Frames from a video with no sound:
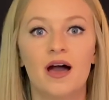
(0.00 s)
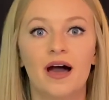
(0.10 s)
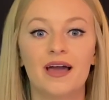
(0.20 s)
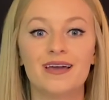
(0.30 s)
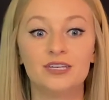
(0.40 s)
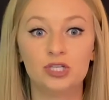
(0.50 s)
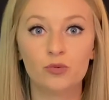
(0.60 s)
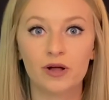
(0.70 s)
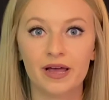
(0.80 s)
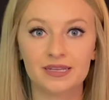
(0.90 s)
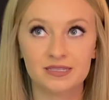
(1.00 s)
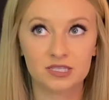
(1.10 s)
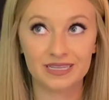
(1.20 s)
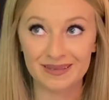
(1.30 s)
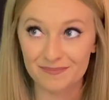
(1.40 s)
and you will
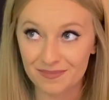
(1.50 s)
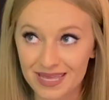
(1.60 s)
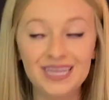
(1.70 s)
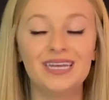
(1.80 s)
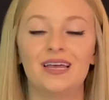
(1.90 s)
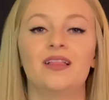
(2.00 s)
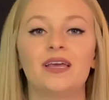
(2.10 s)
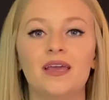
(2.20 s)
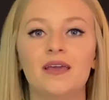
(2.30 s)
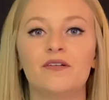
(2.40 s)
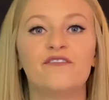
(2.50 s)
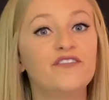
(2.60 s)
immediately